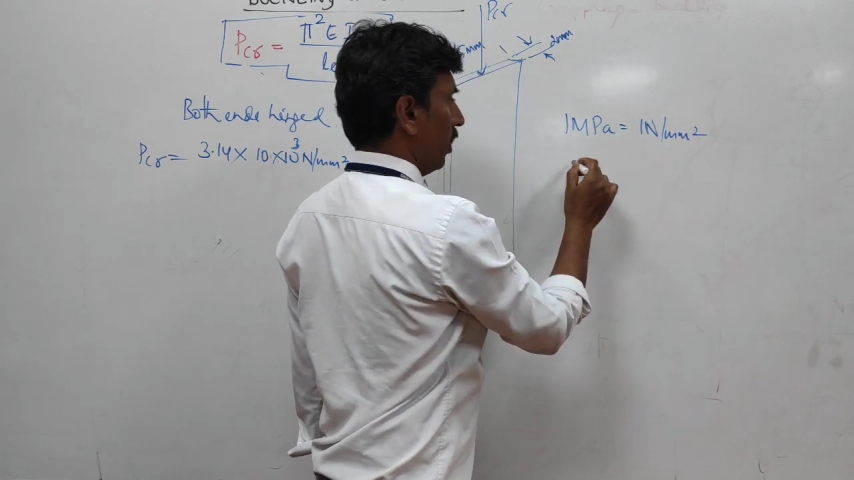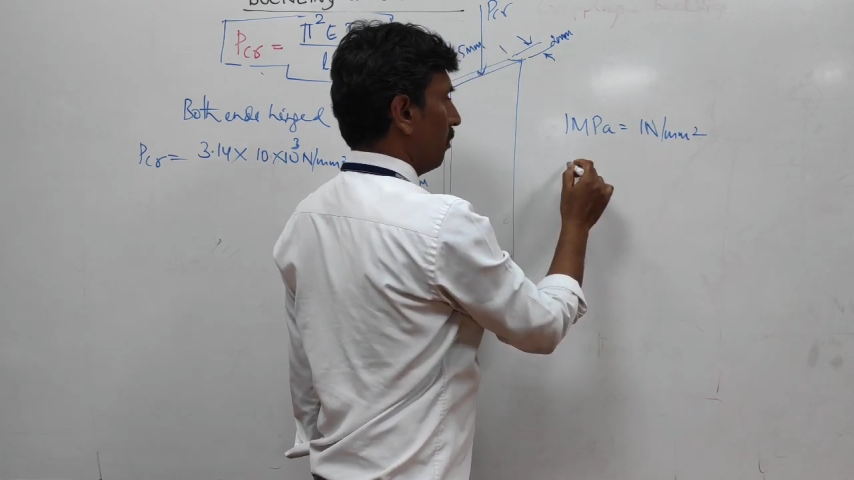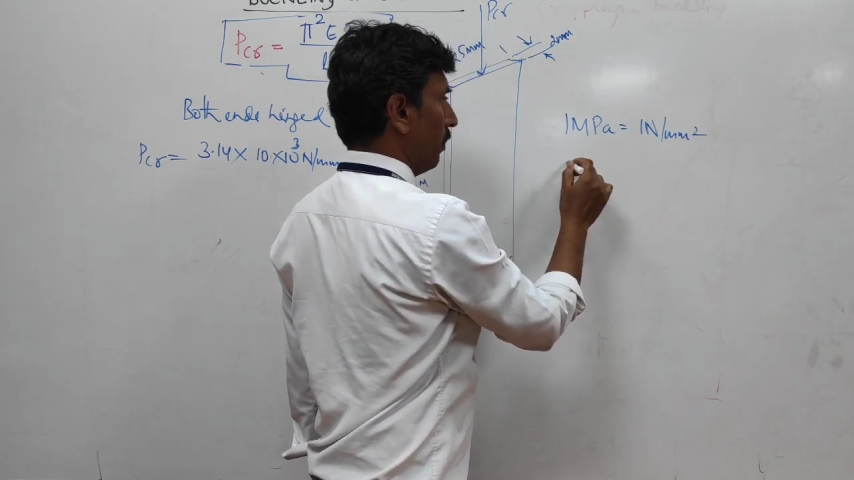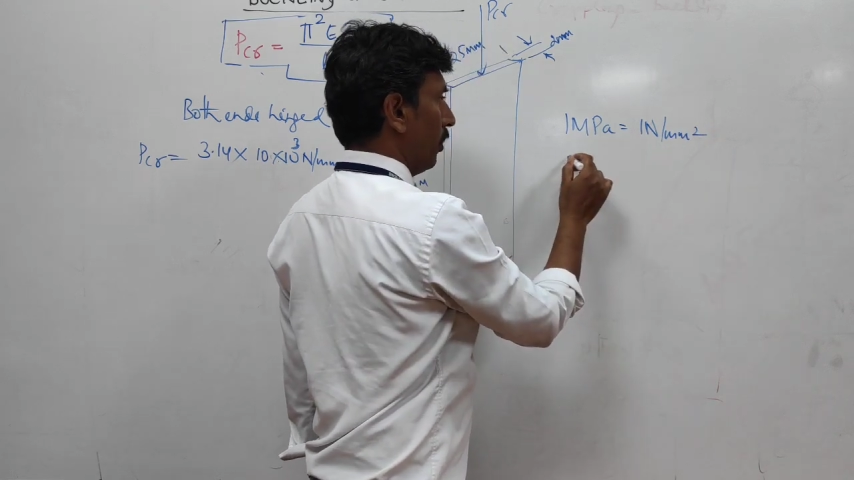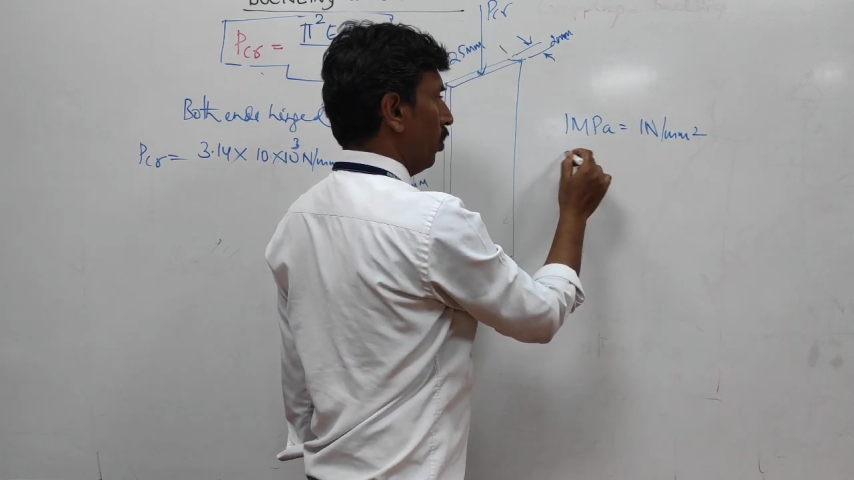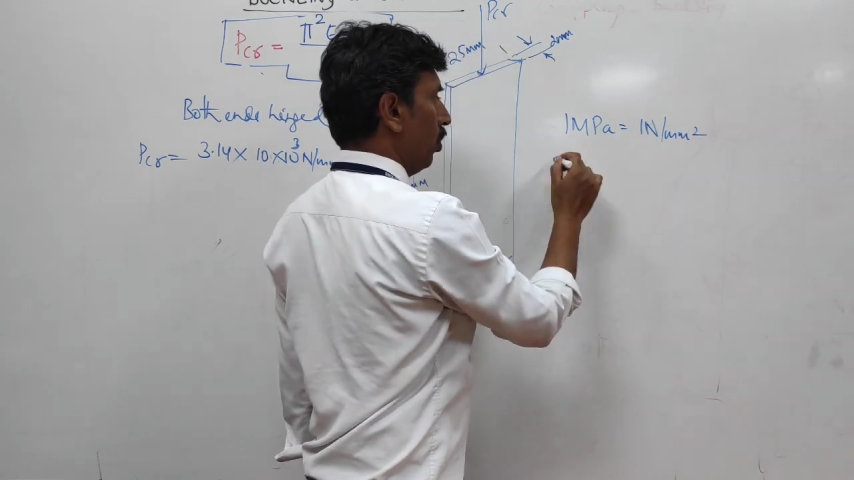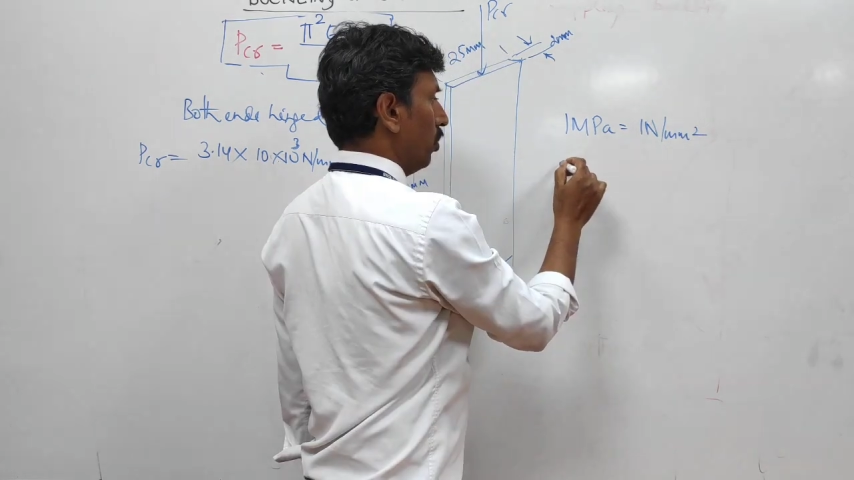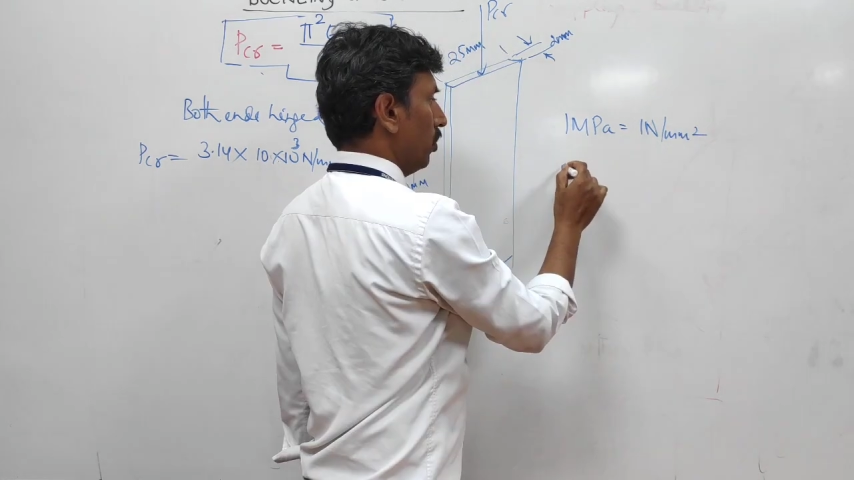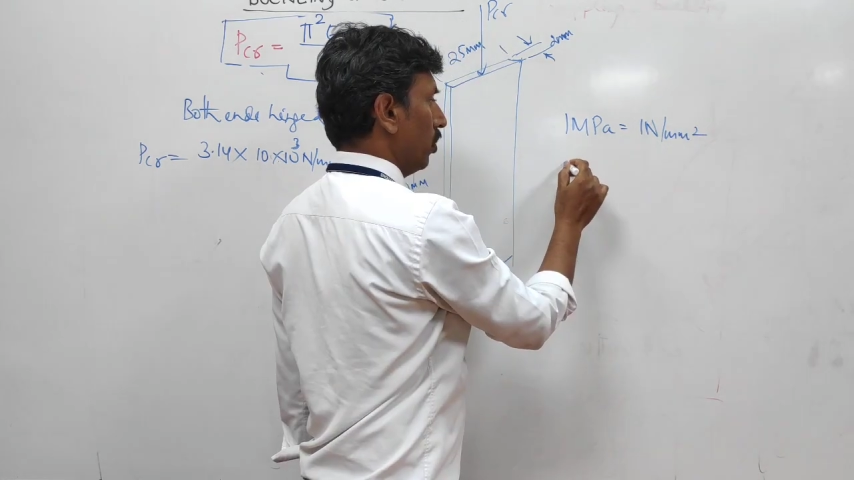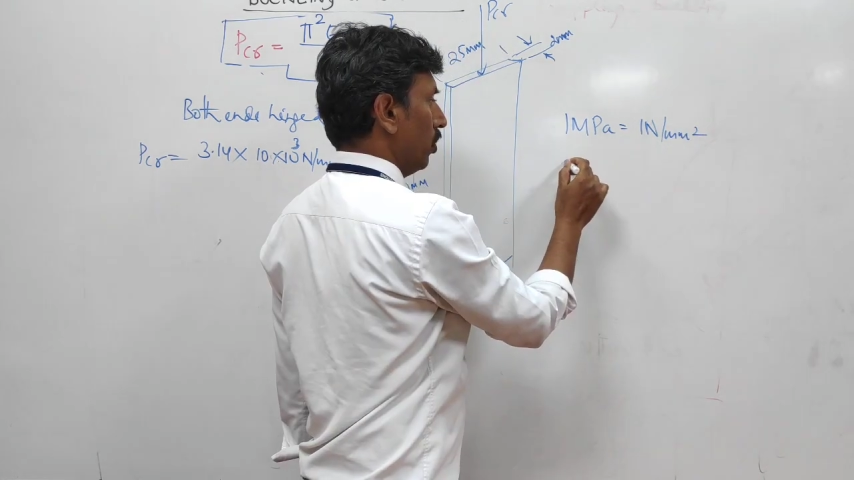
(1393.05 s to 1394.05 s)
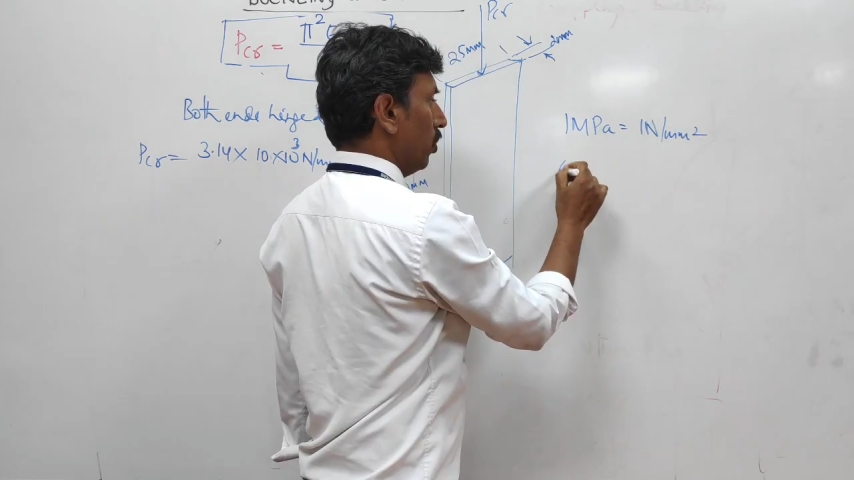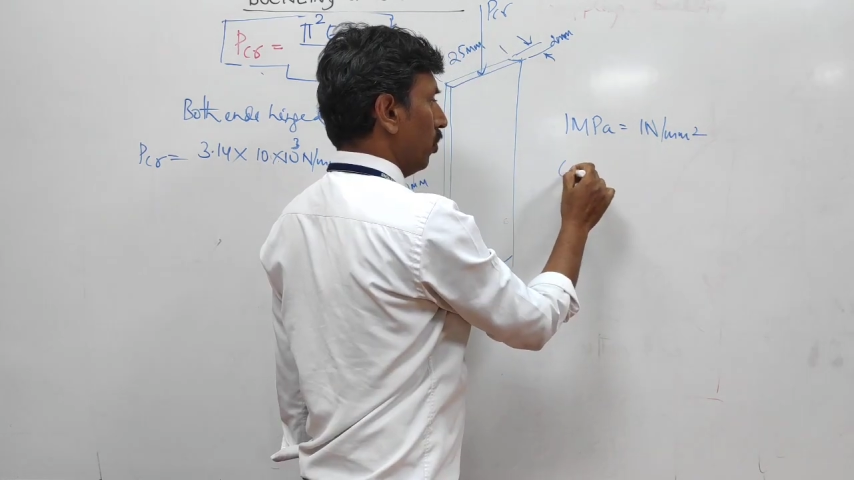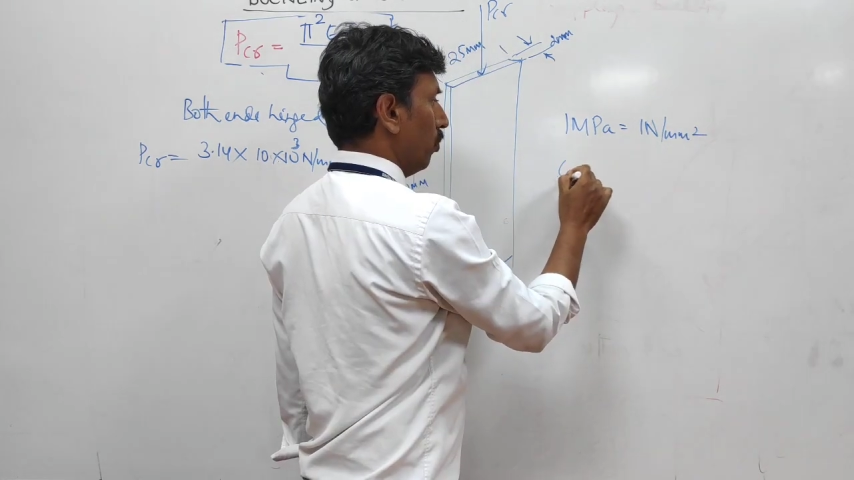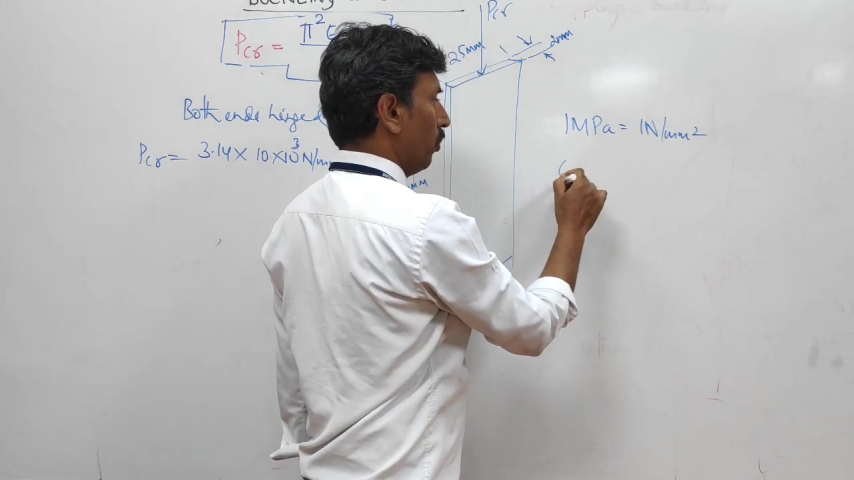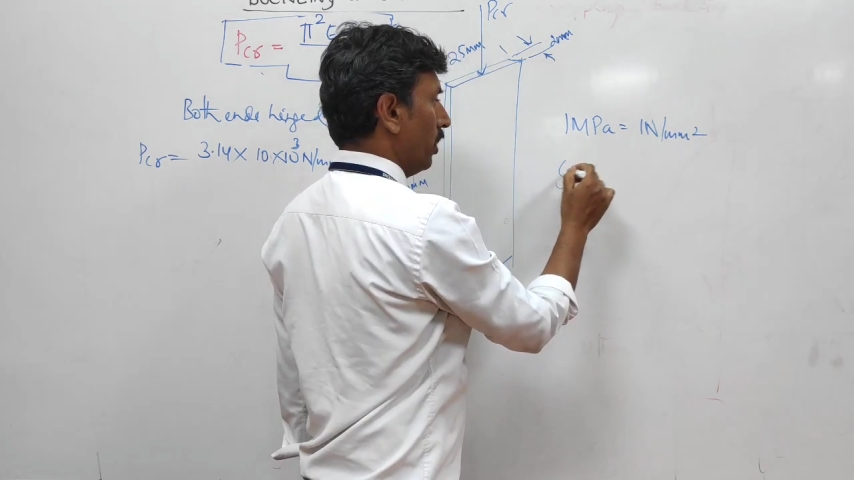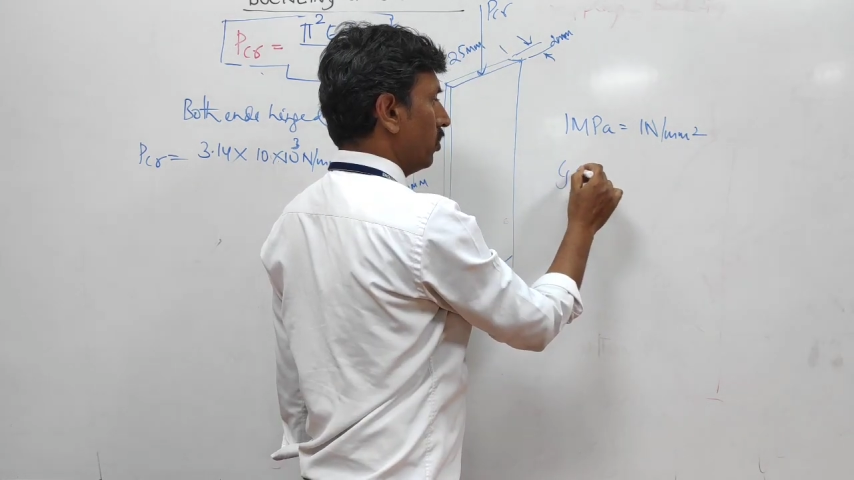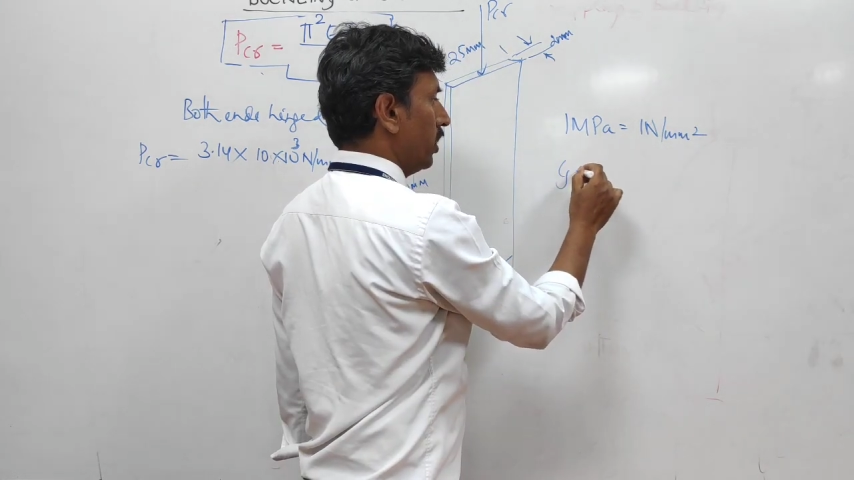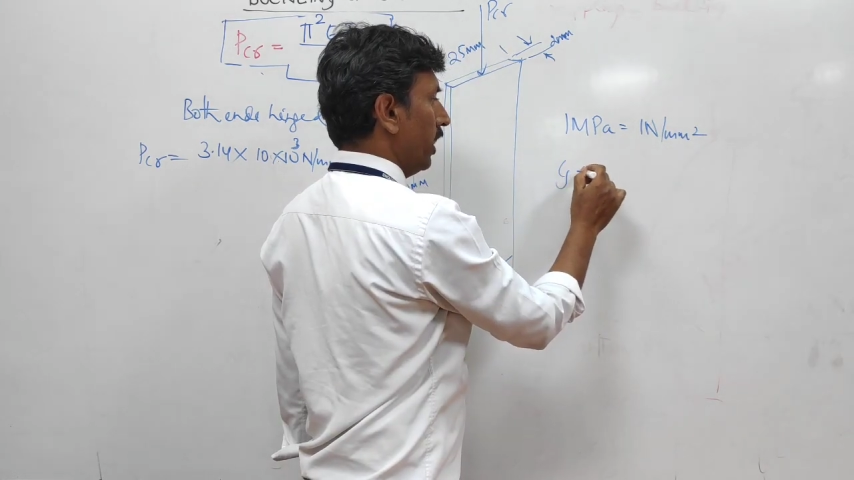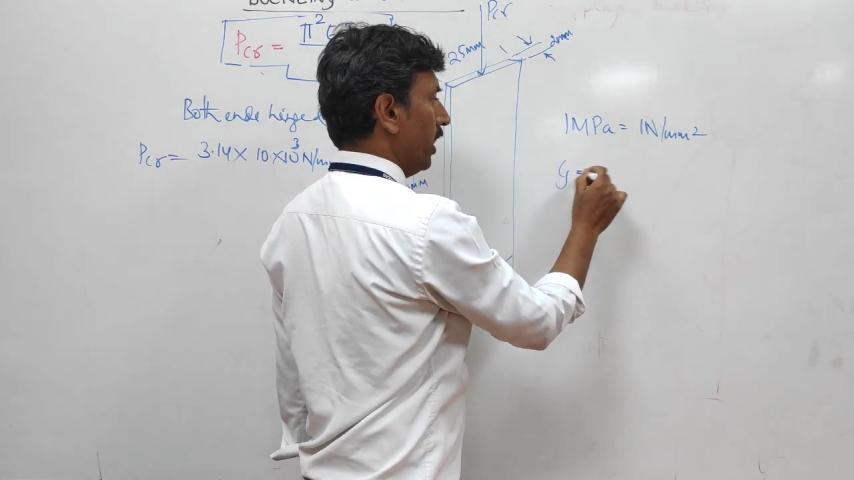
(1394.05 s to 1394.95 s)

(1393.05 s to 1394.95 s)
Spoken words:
But we know 1 G